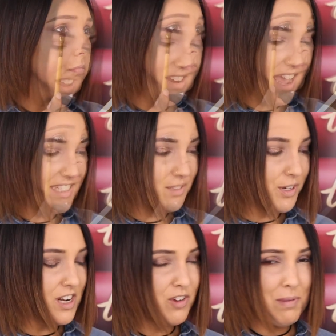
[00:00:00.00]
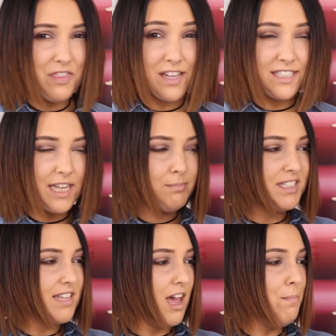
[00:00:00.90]
Next, we're going to repeat that same
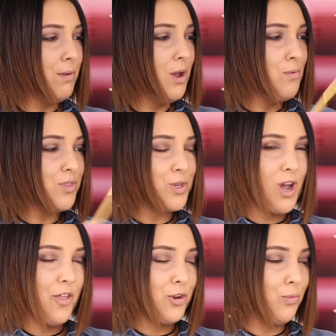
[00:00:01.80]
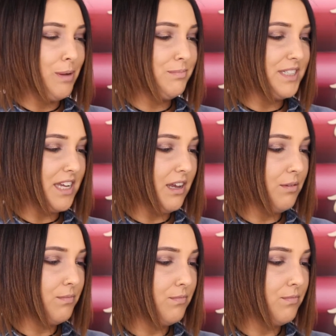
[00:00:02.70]
step with the color Whimsy.